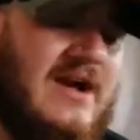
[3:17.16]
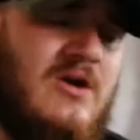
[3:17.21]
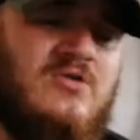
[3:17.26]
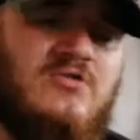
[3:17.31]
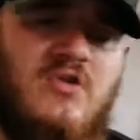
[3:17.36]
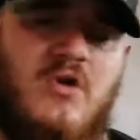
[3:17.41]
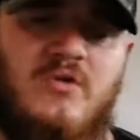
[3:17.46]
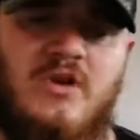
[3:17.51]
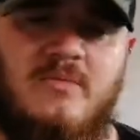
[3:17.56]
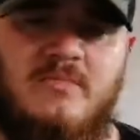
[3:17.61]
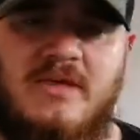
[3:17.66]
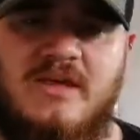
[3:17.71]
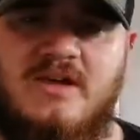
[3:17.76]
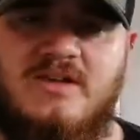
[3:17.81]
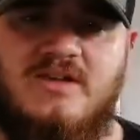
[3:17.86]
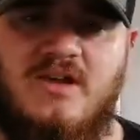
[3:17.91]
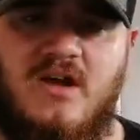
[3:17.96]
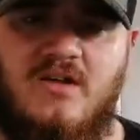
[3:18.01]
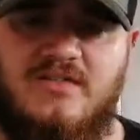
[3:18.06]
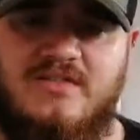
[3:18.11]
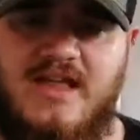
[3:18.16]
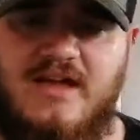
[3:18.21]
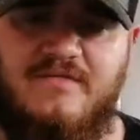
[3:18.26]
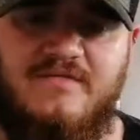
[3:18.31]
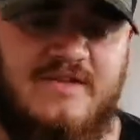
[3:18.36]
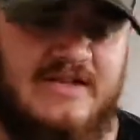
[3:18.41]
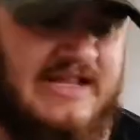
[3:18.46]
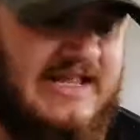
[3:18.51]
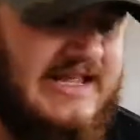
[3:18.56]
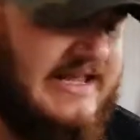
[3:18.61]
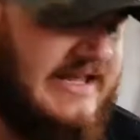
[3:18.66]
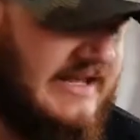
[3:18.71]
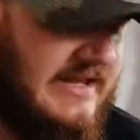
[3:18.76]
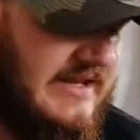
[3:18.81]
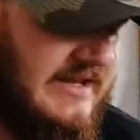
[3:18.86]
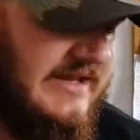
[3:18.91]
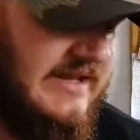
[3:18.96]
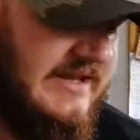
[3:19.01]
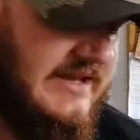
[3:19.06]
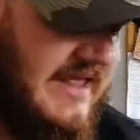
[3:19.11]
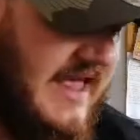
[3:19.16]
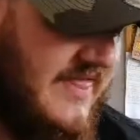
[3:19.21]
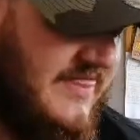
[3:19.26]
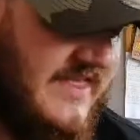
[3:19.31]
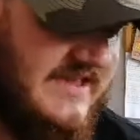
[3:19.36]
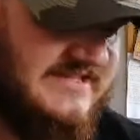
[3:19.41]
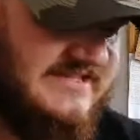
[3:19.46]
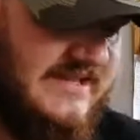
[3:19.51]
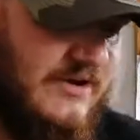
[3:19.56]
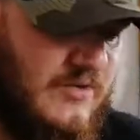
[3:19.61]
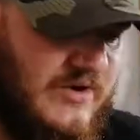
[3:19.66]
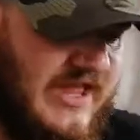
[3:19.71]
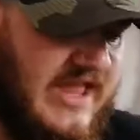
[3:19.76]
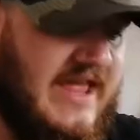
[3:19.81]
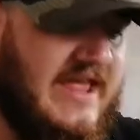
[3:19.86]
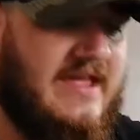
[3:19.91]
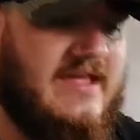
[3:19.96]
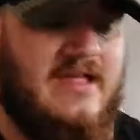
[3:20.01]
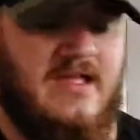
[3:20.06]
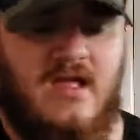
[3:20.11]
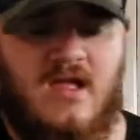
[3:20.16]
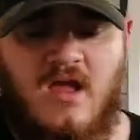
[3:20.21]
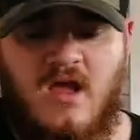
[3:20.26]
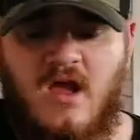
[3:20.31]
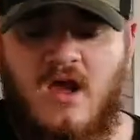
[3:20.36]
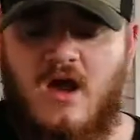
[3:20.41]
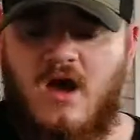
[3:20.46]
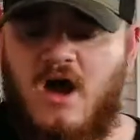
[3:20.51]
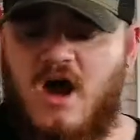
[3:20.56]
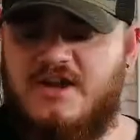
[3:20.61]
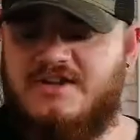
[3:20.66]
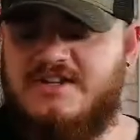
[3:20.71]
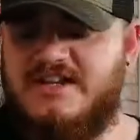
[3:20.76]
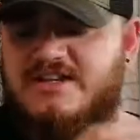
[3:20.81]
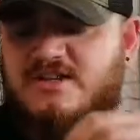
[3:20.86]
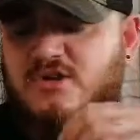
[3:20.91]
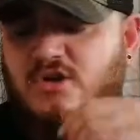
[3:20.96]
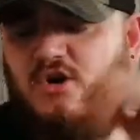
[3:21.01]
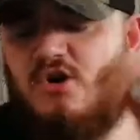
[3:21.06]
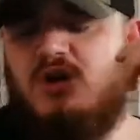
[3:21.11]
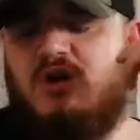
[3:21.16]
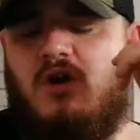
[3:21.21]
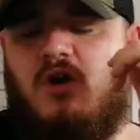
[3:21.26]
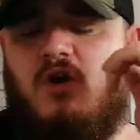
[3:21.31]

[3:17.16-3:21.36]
out growing a beard, I'd definitely get this little kit. I did look